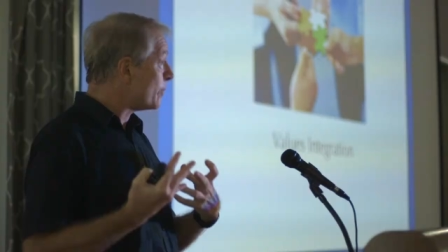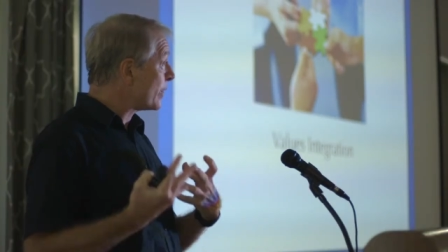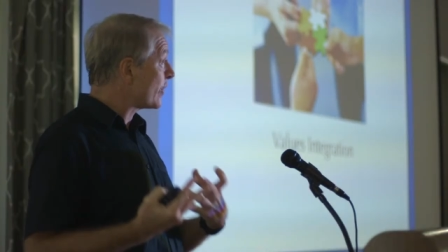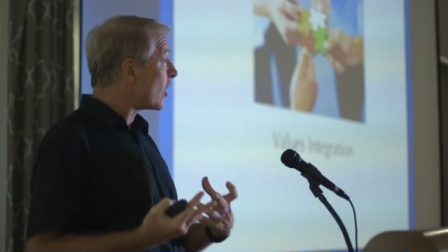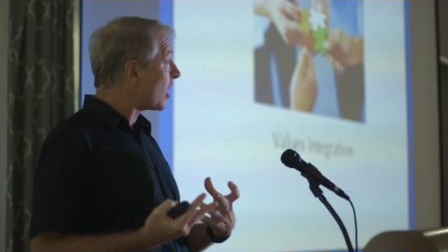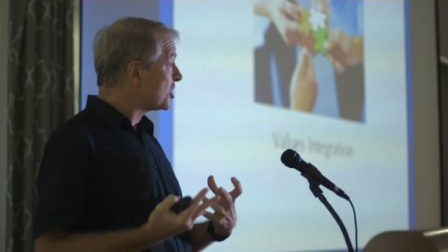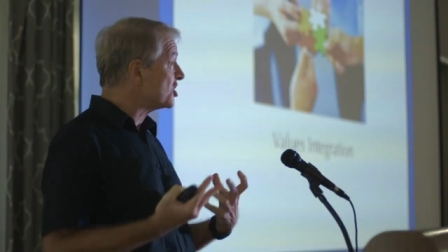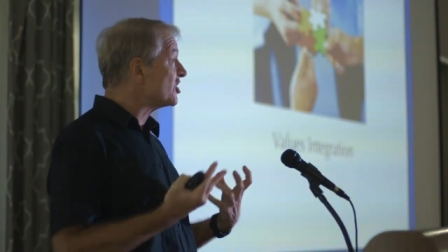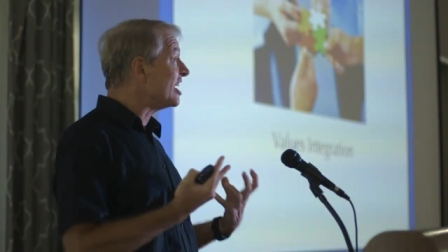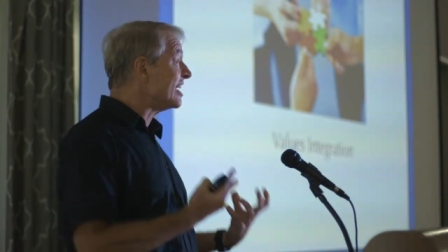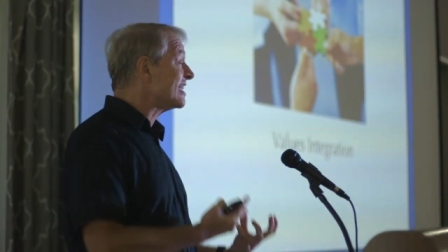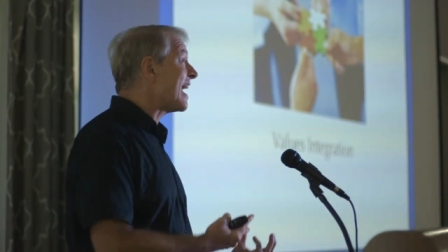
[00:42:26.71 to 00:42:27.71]
pathologies
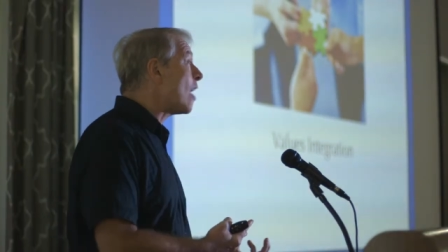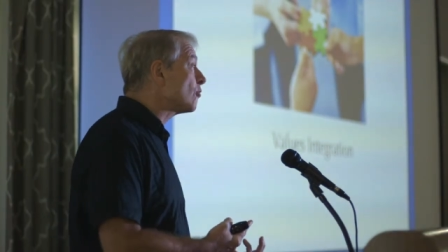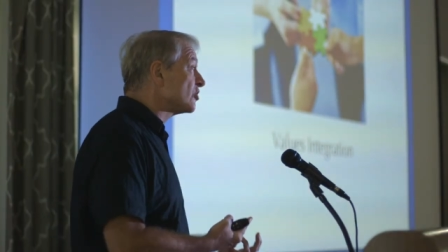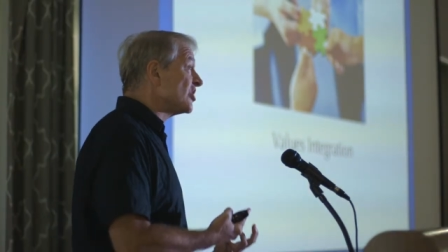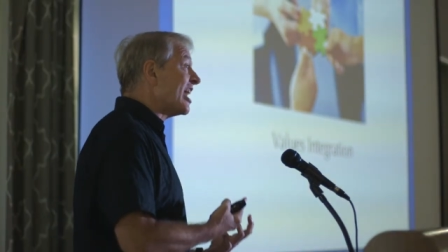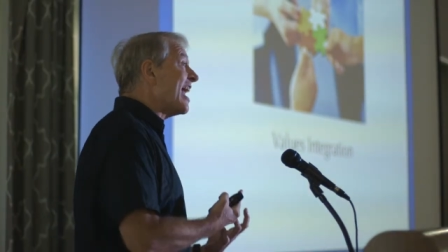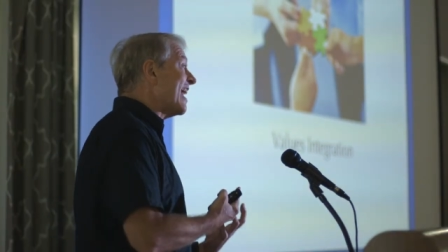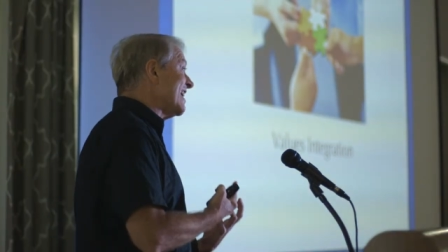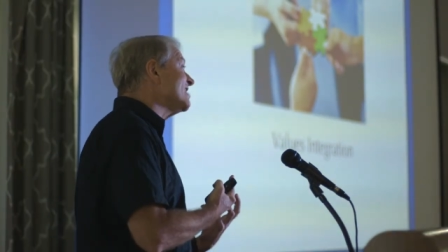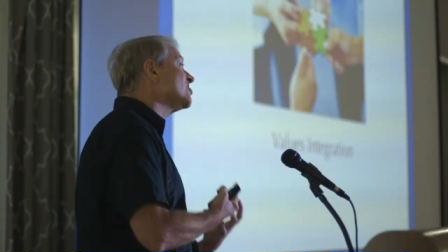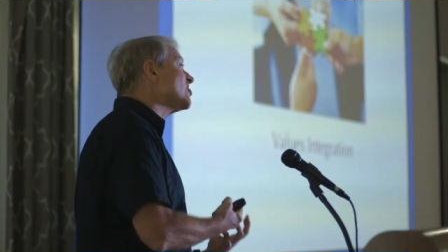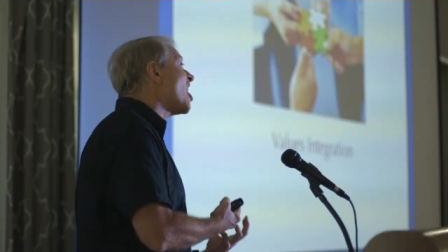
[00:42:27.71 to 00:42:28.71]
that it encounters at
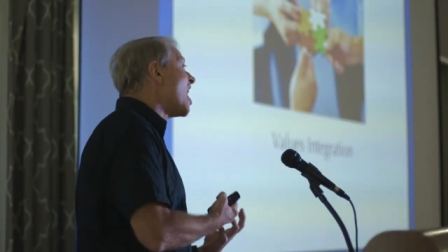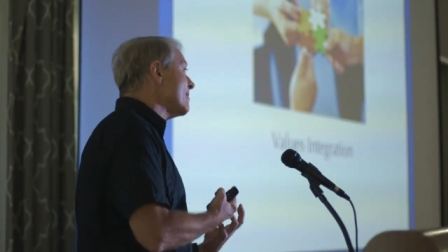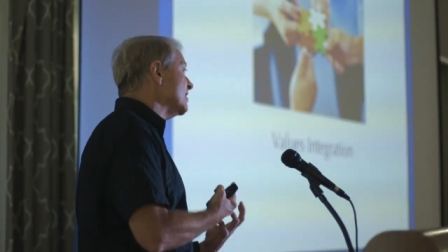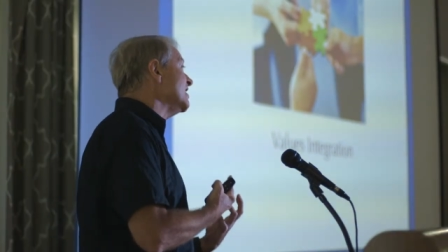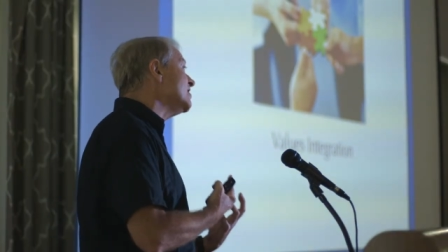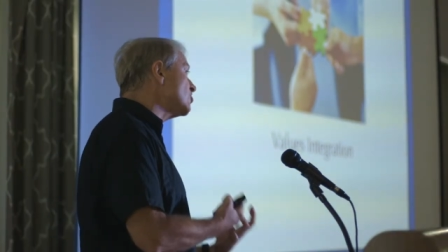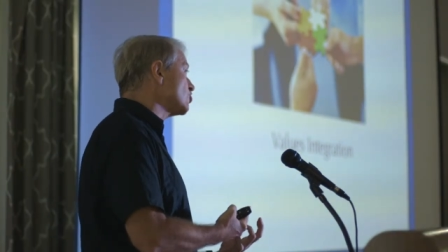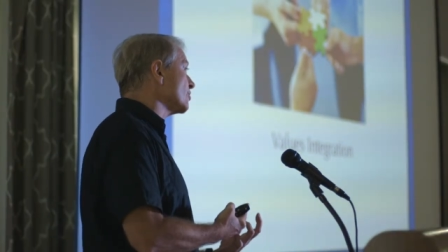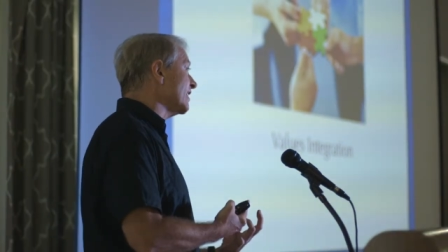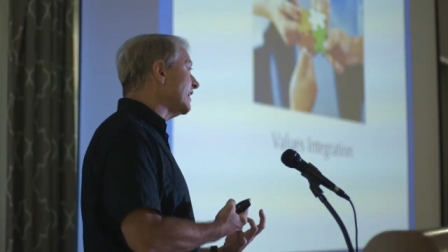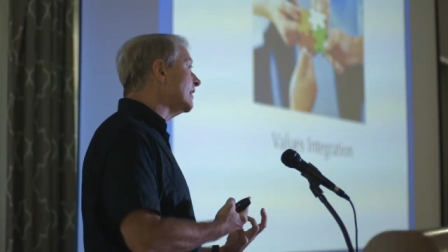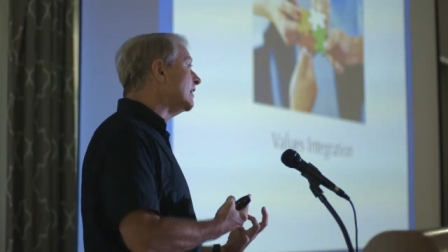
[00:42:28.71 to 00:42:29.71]
its time in
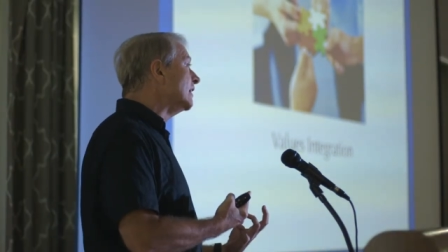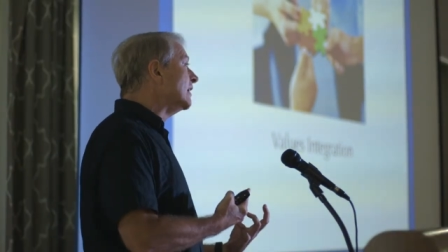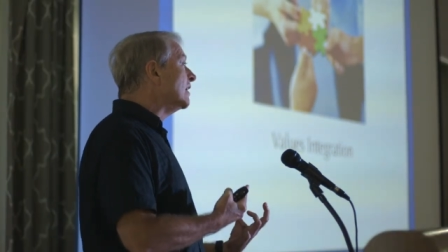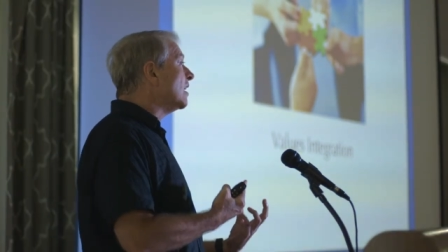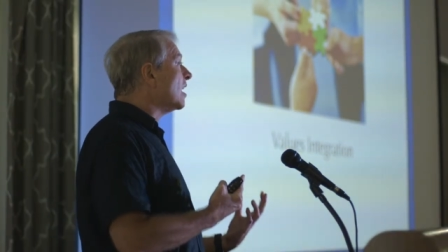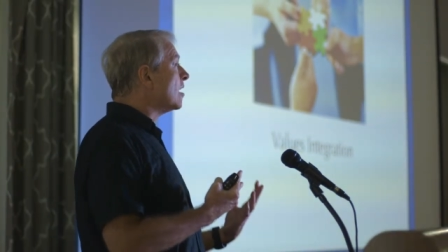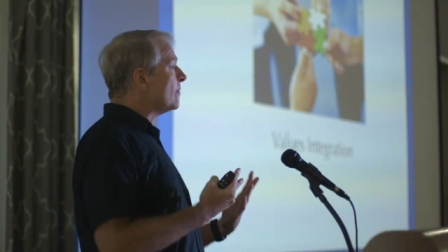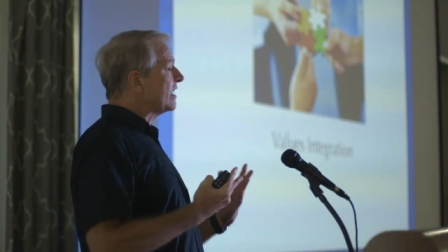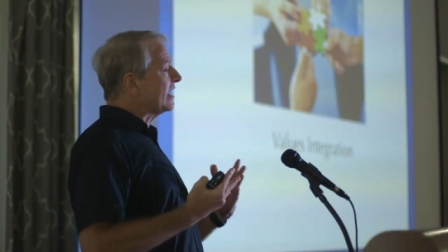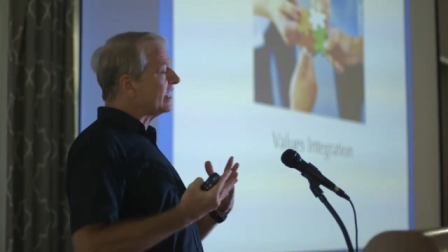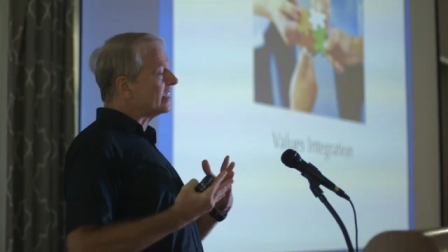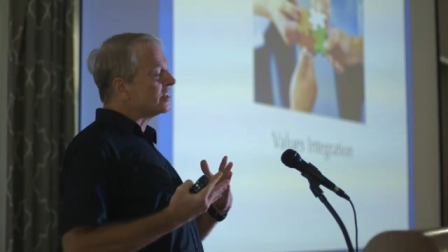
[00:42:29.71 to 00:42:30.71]
history, um,
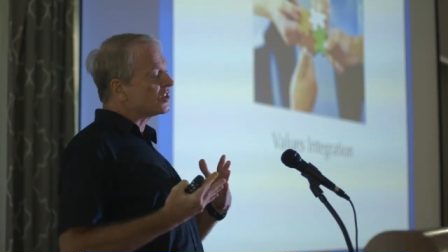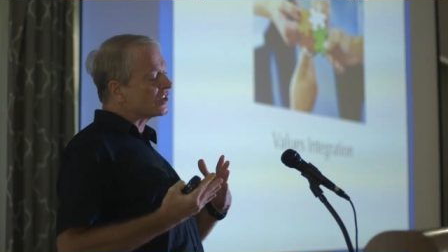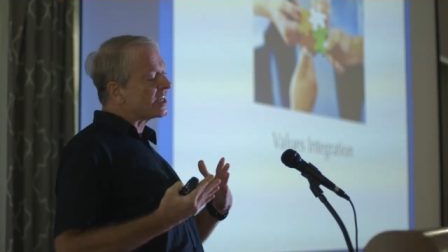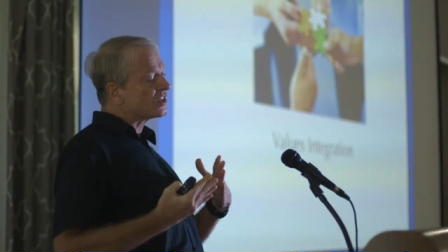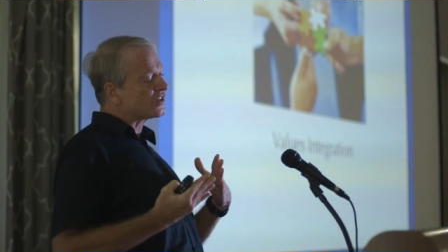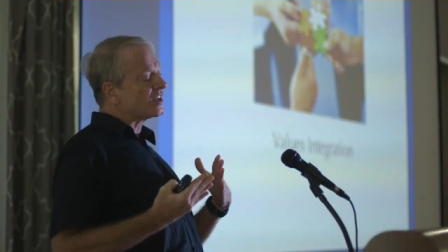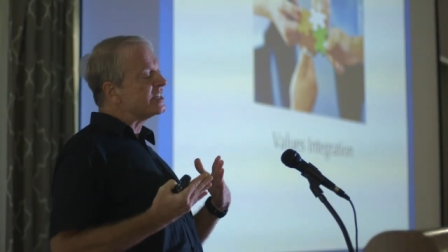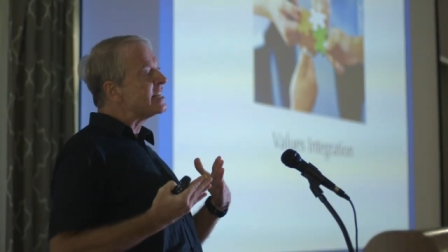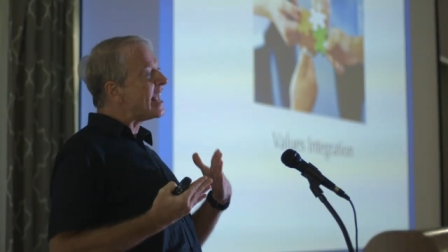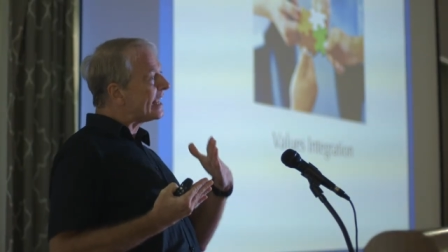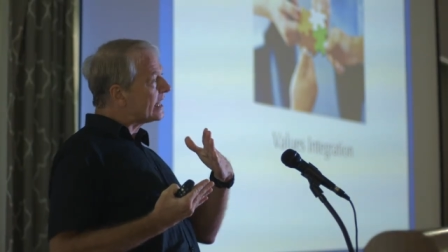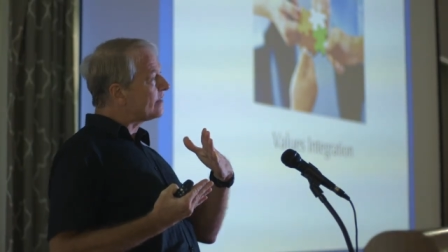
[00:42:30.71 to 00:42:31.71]
in a sense, the
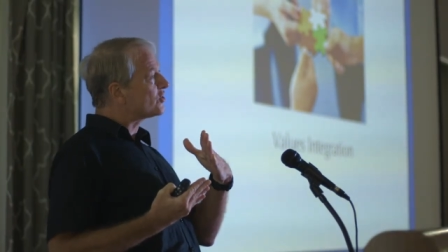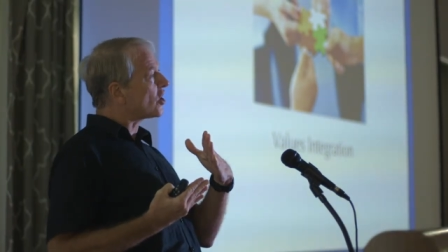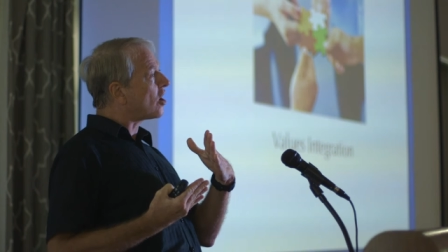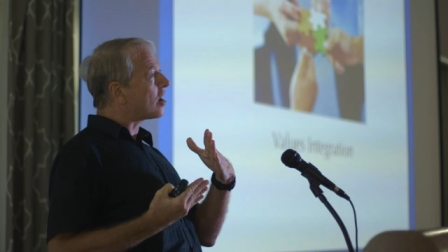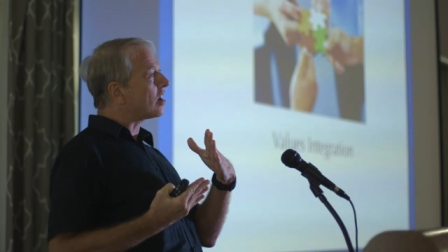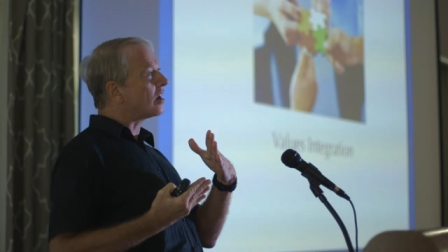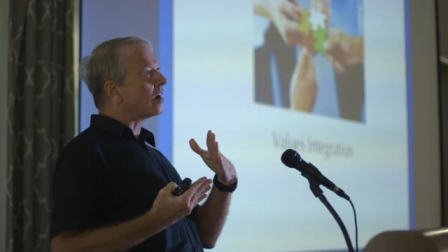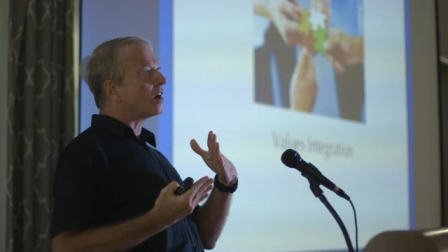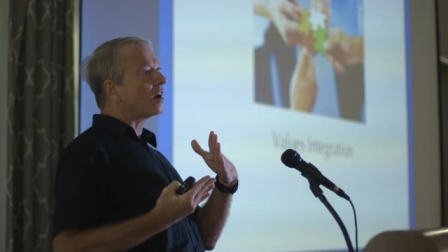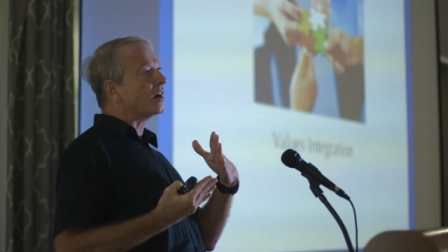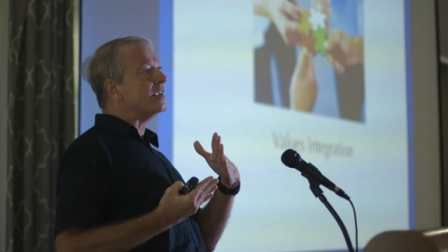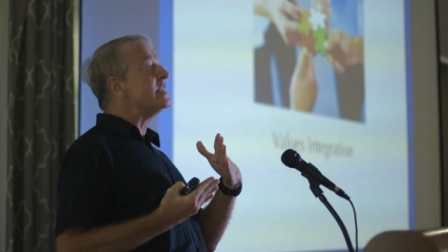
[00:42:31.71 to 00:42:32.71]
negatives are,
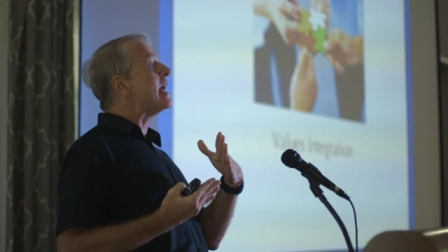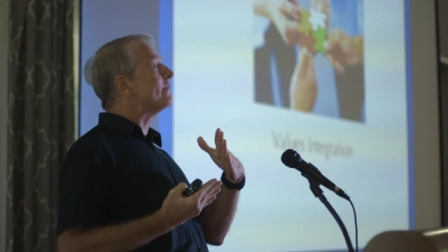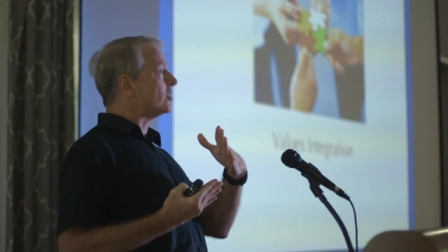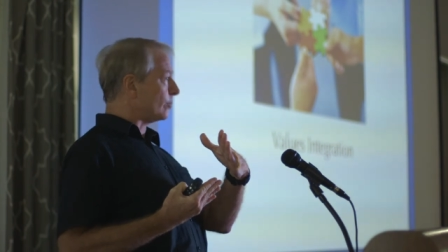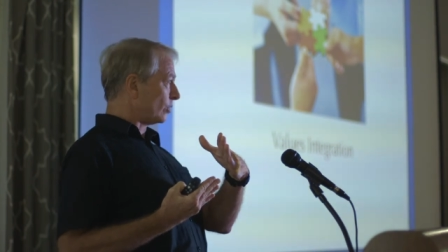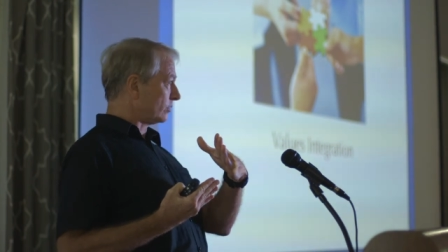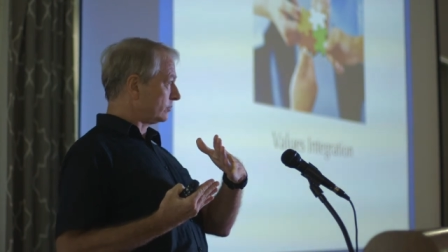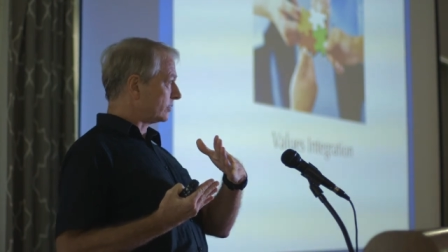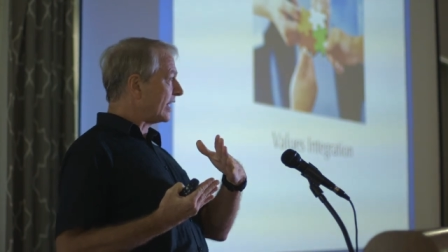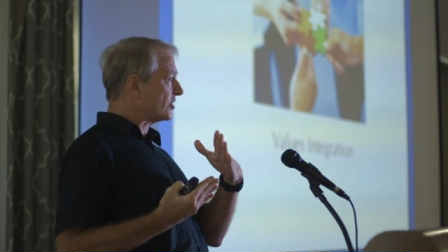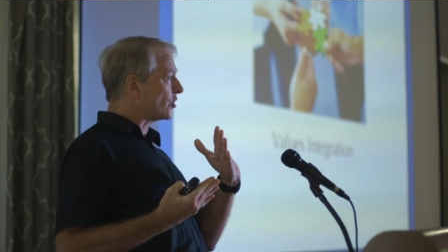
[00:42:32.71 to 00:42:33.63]
are inevitable, right?